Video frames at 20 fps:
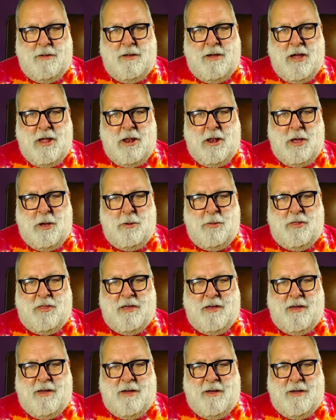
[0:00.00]
Hello
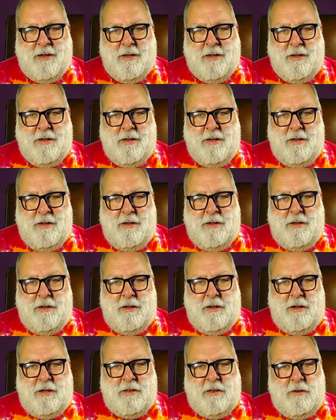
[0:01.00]
there.
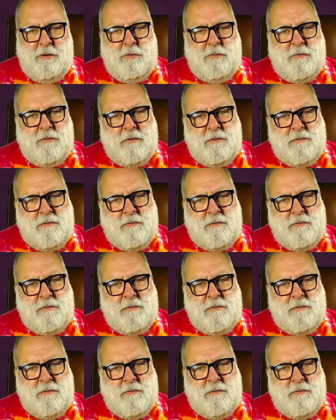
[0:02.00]
I don't know if you've